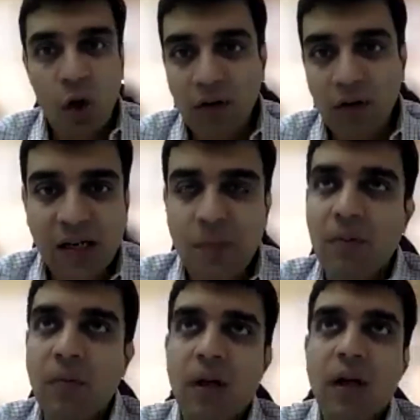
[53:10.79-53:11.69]
So always
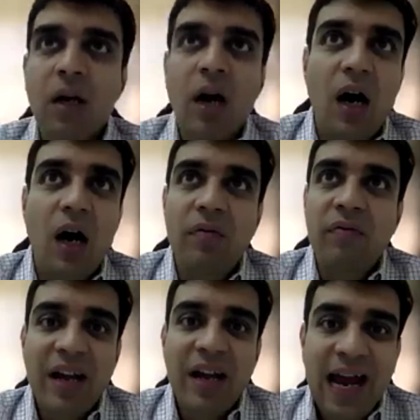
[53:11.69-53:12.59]
remember,
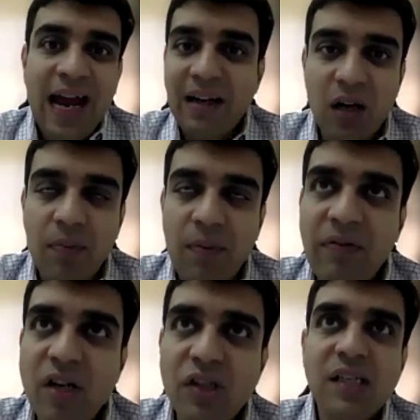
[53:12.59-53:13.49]
when Hector
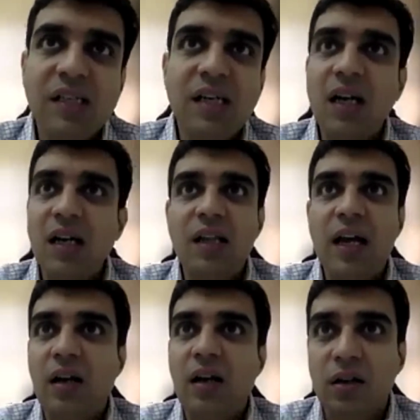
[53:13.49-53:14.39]
Beverages
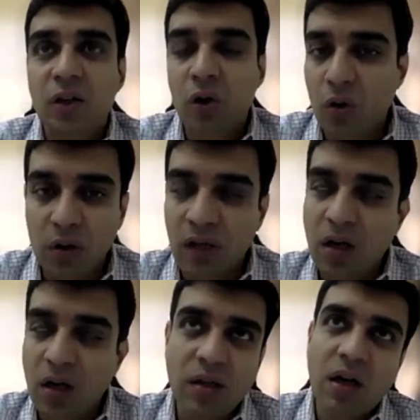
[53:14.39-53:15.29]
started their
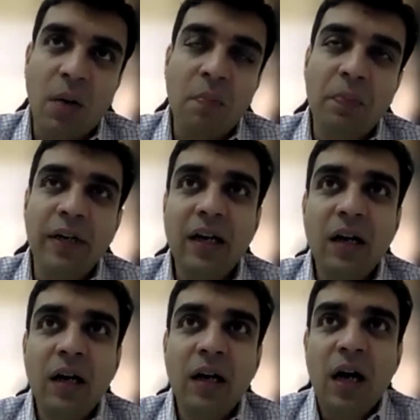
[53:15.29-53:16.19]
the
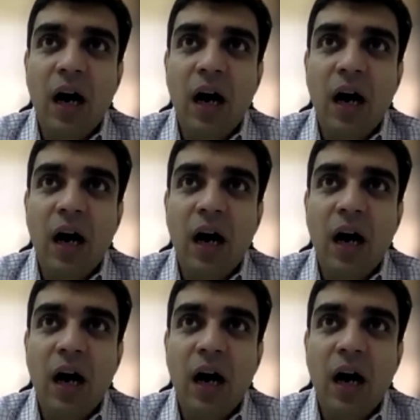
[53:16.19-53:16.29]
company,